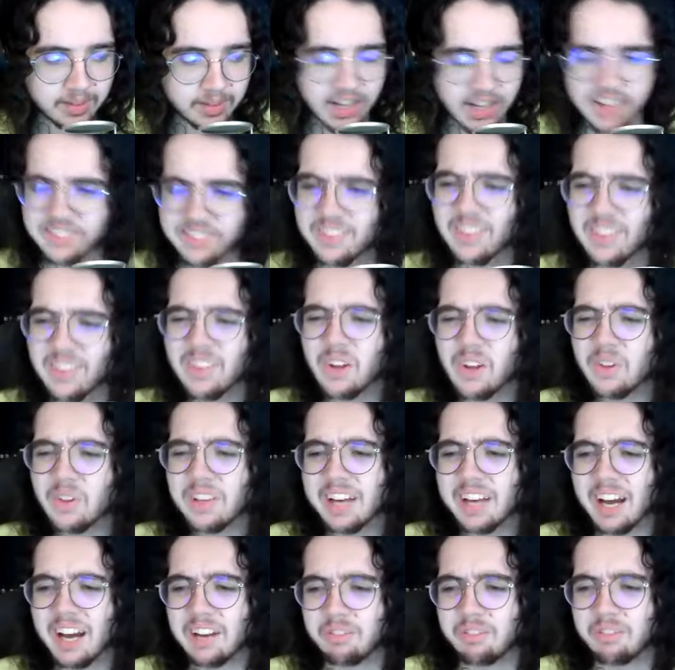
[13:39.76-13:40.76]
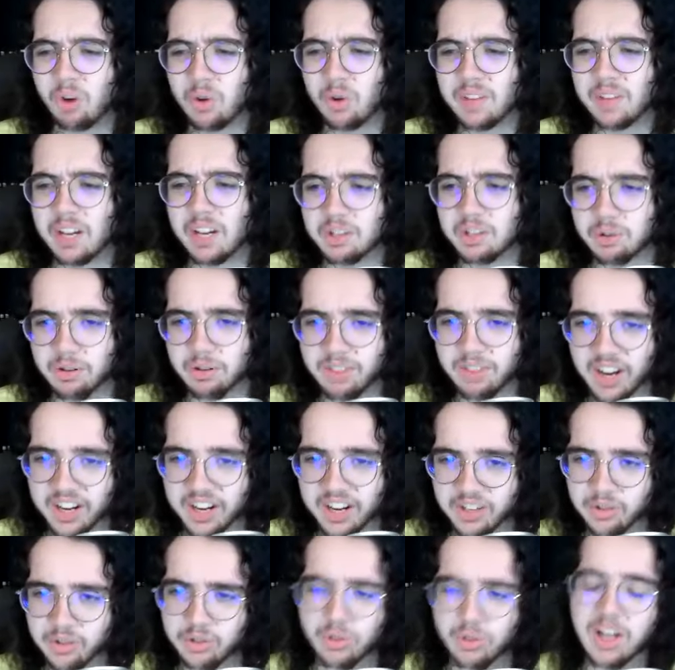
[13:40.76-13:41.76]
it's the only kind of online trivia i
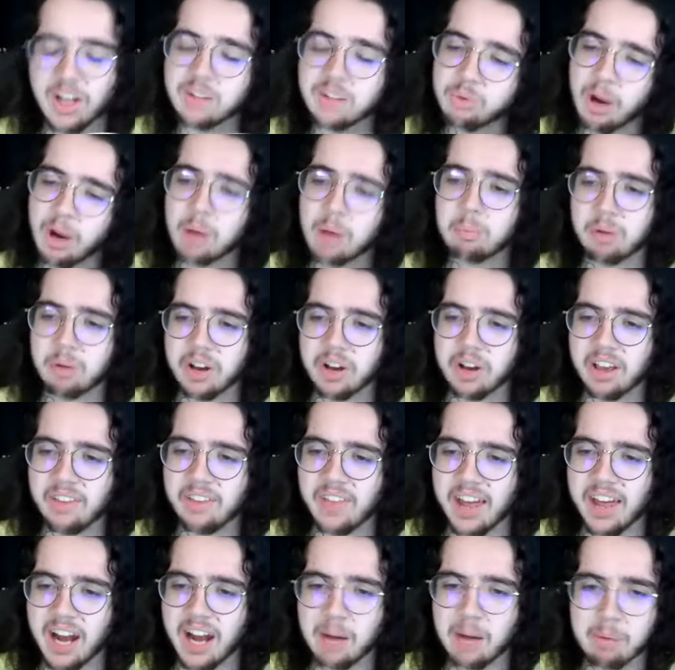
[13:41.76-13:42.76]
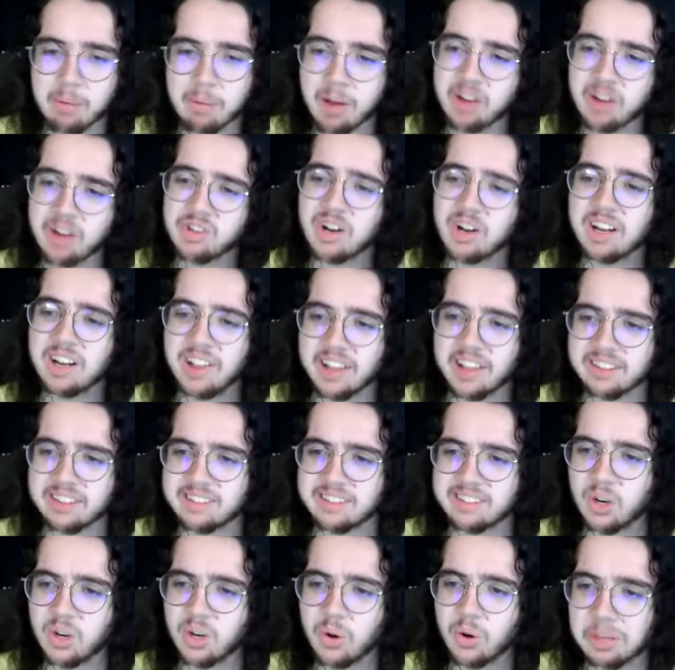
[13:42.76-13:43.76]
do so that's why i'm bringing that up i'm not trying to like
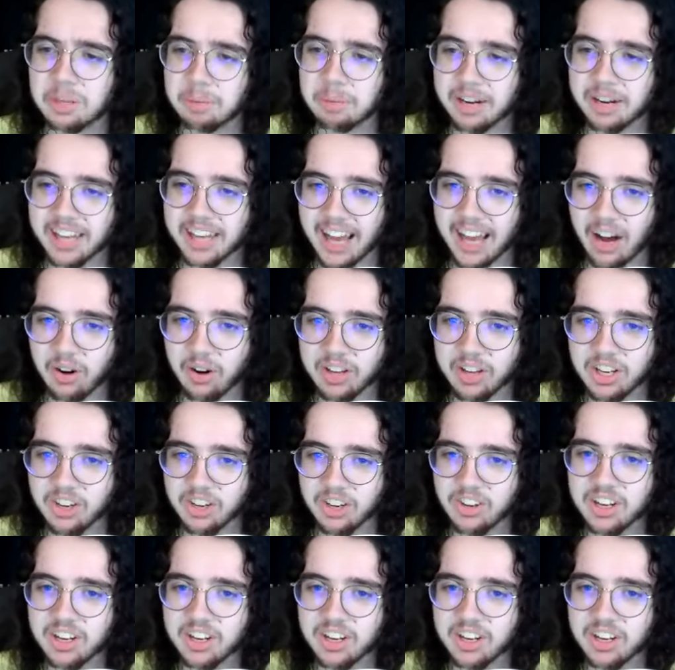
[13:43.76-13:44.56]
single anybody out here or